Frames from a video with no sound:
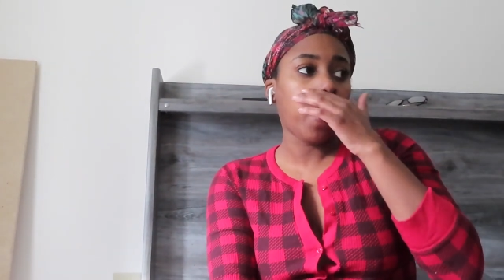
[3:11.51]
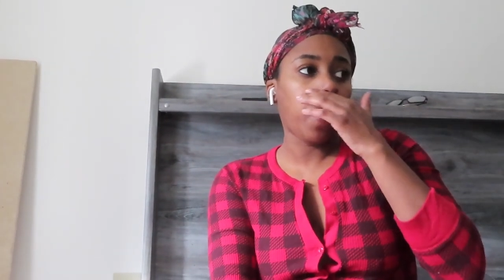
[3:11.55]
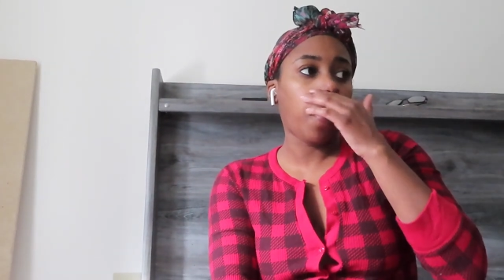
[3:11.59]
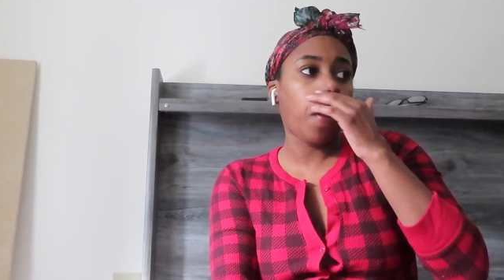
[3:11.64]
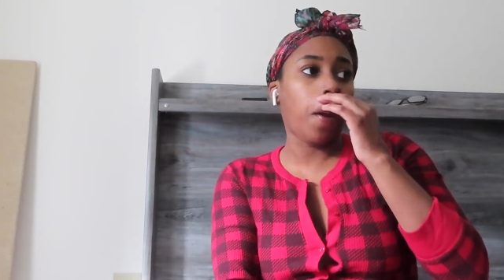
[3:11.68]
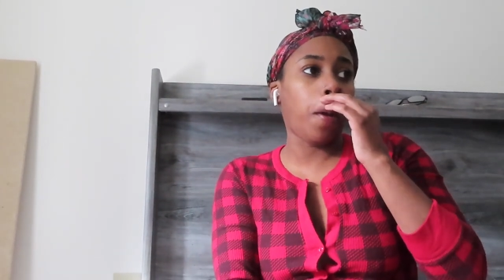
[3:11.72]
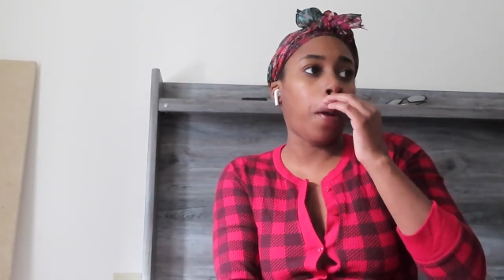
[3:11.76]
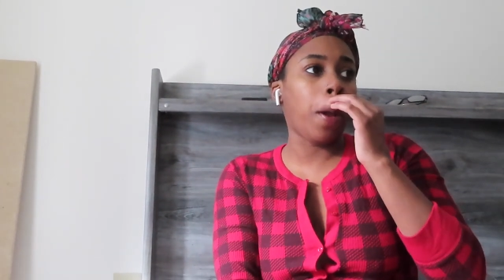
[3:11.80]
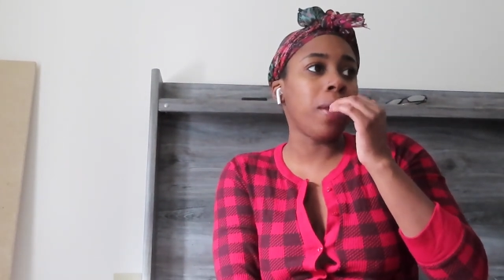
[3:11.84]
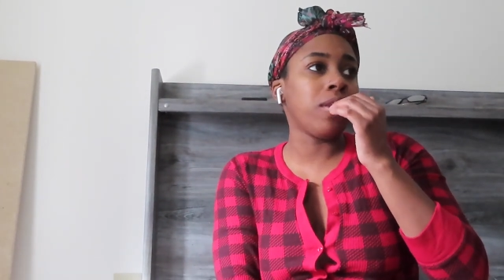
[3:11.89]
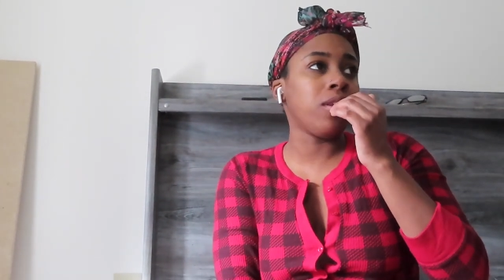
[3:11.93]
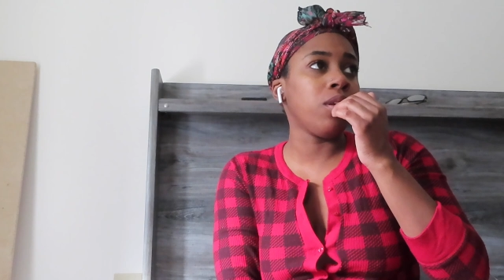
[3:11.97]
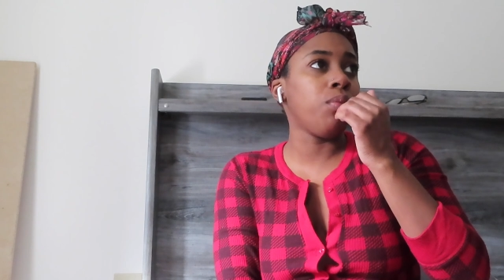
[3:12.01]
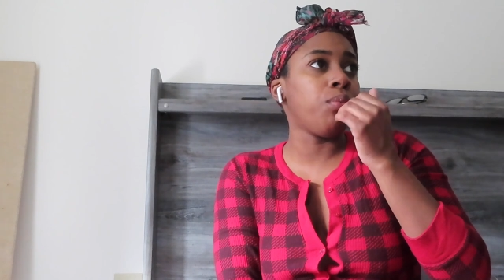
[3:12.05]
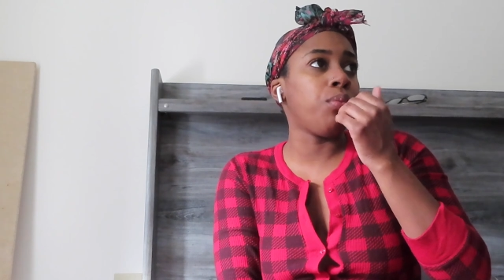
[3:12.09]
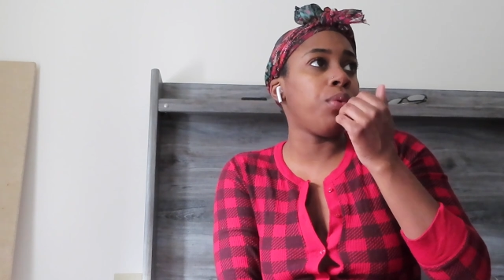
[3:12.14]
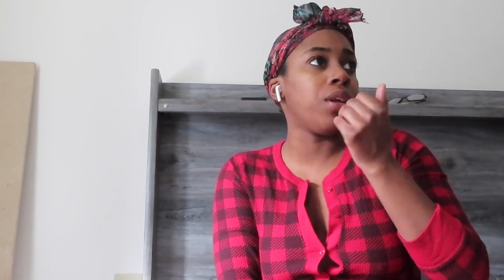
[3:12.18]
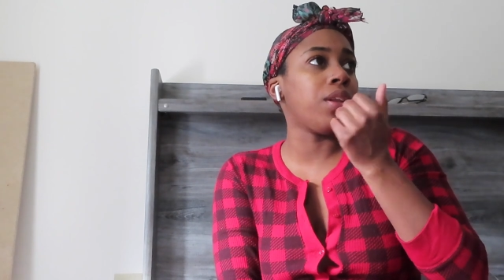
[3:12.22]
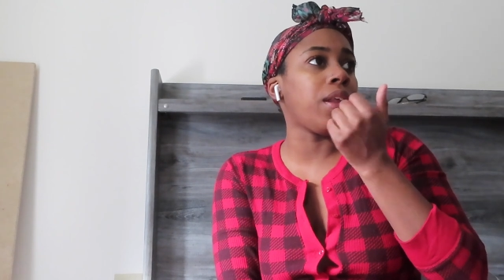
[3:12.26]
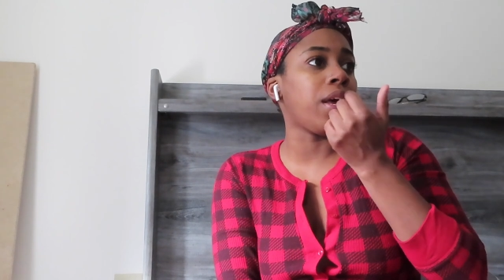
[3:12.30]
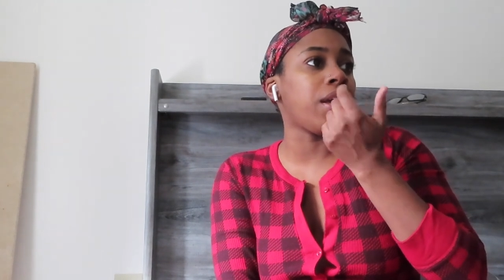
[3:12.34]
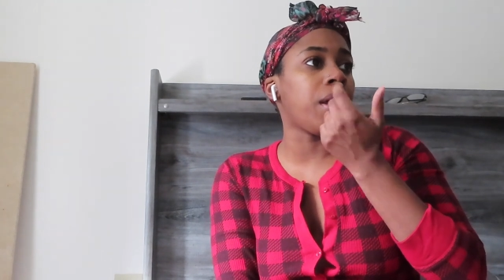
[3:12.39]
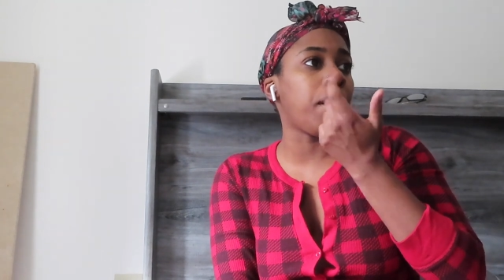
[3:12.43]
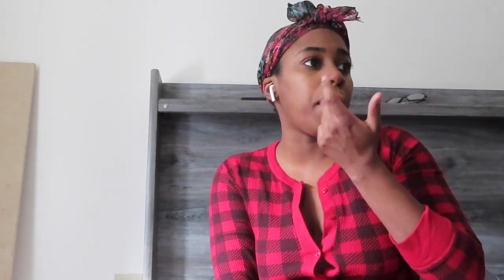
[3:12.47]
Like, isn't
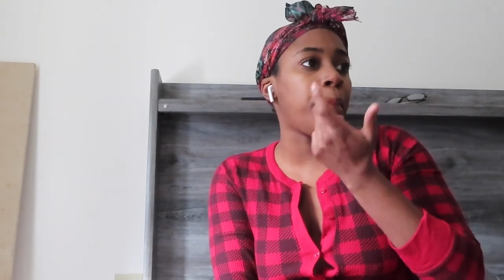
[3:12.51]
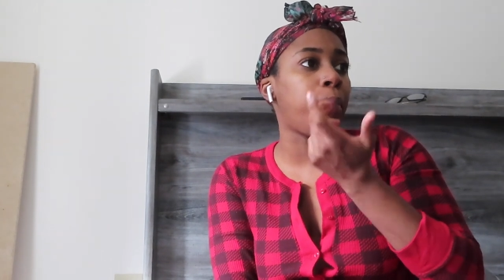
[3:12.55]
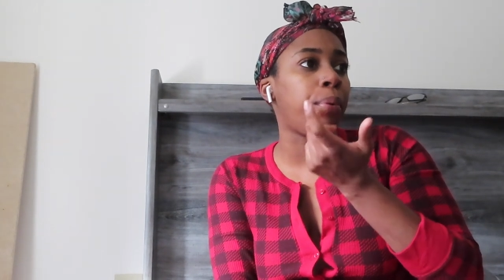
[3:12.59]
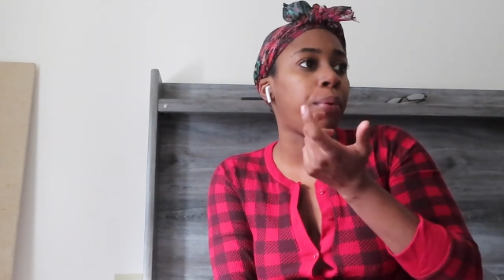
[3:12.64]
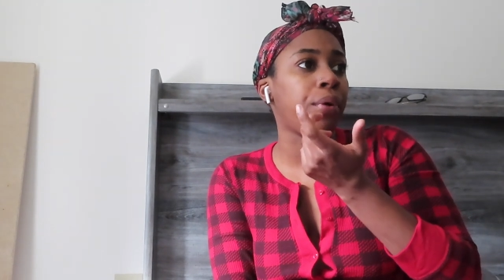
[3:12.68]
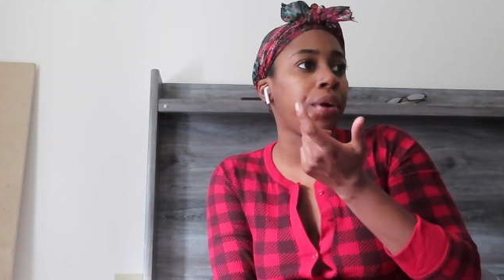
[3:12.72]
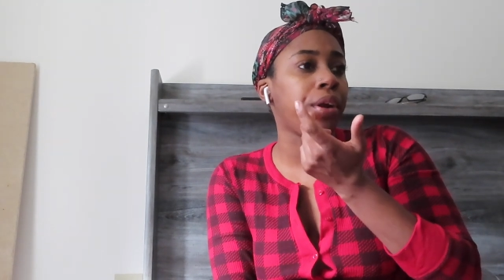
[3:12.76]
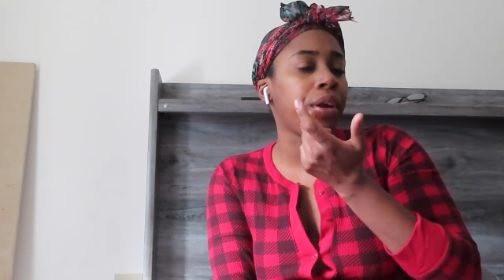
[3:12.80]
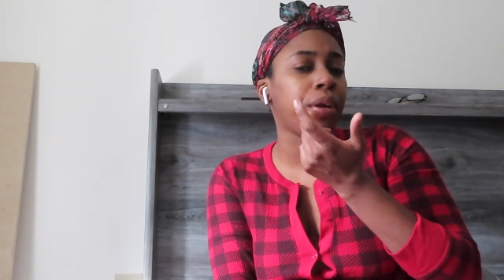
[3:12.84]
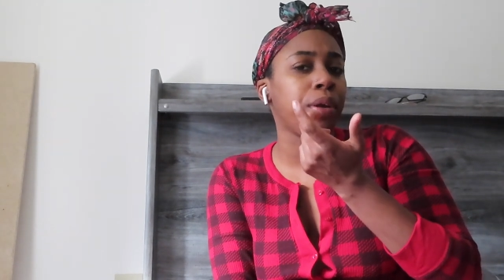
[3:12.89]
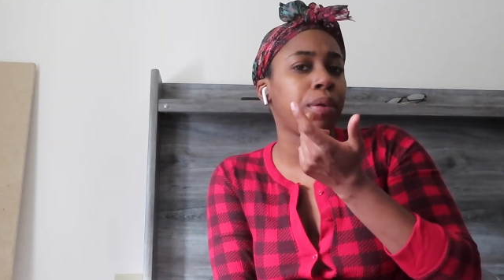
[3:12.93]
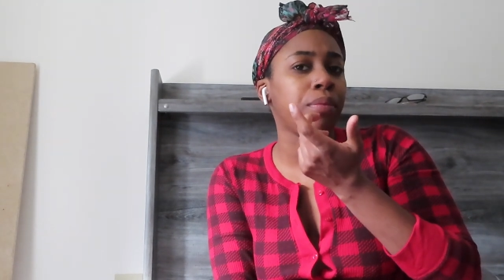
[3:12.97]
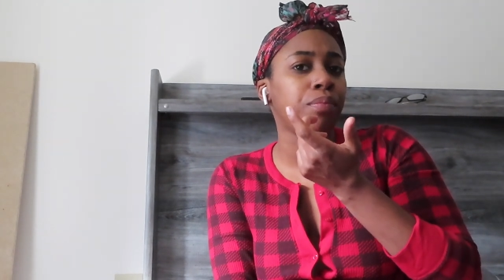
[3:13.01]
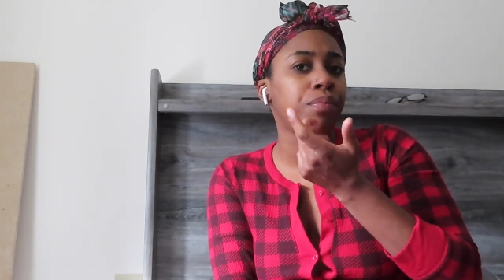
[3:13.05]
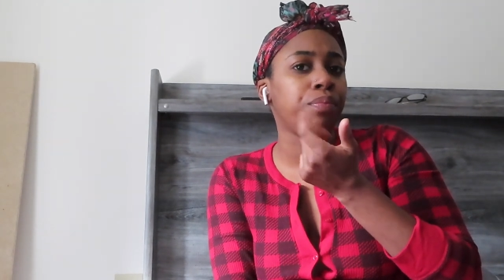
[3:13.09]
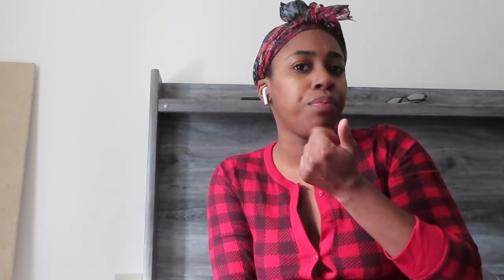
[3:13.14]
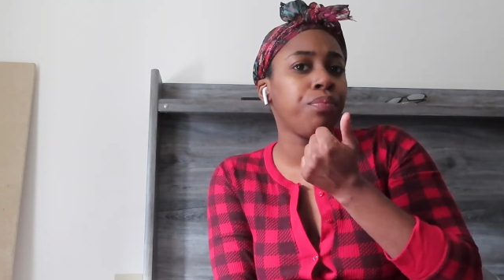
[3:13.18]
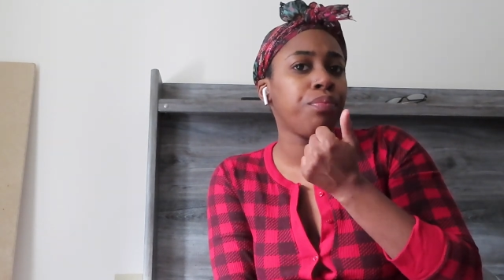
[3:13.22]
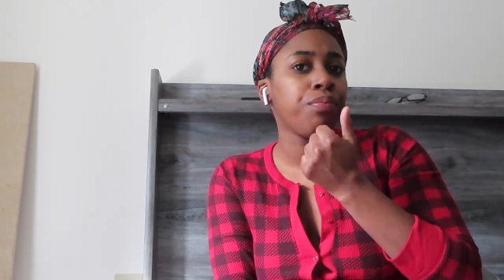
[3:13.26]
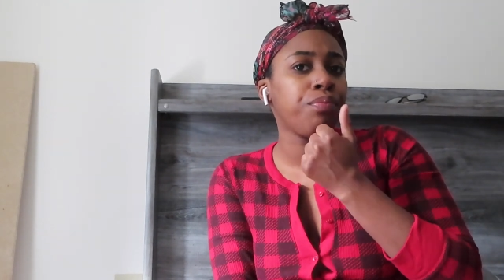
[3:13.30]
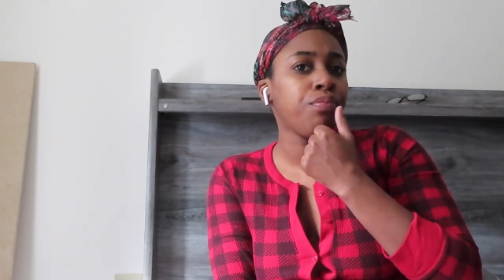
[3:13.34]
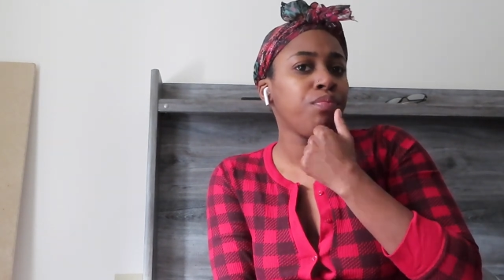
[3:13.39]
wood like important?